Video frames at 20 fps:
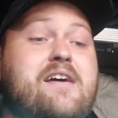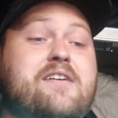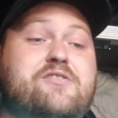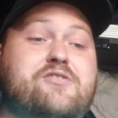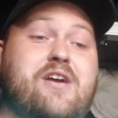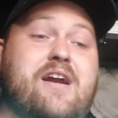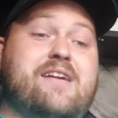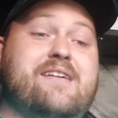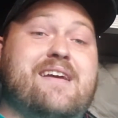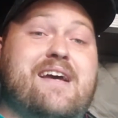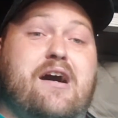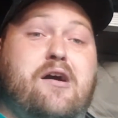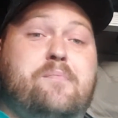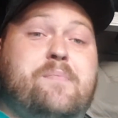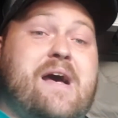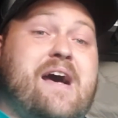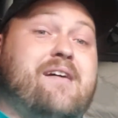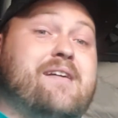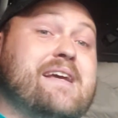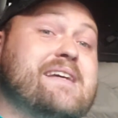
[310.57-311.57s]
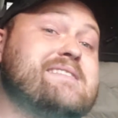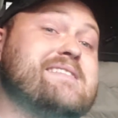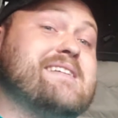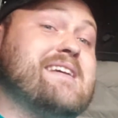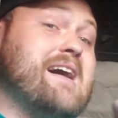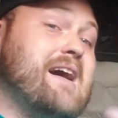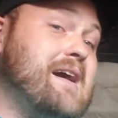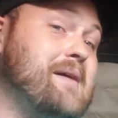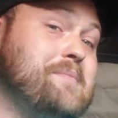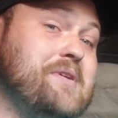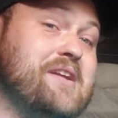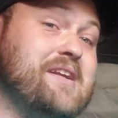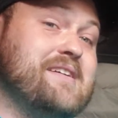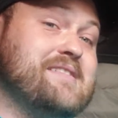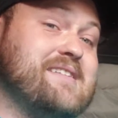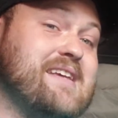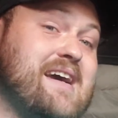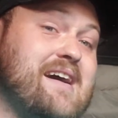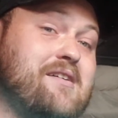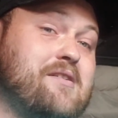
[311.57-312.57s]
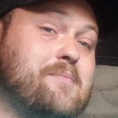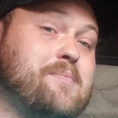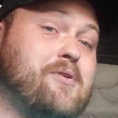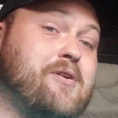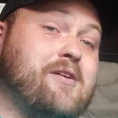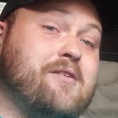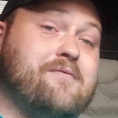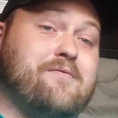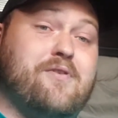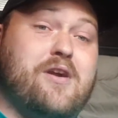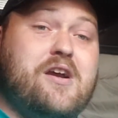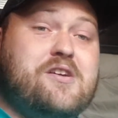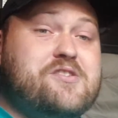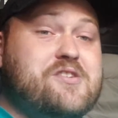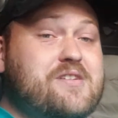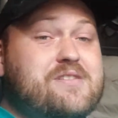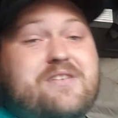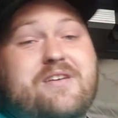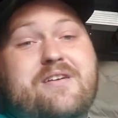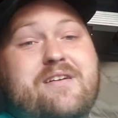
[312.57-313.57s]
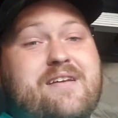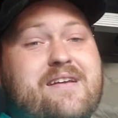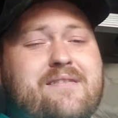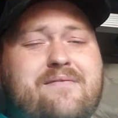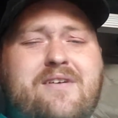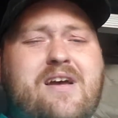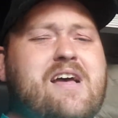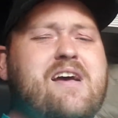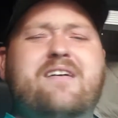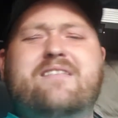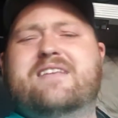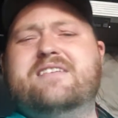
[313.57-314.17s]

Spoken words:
trying to help out its communist counterpart of Russia is going to get involved.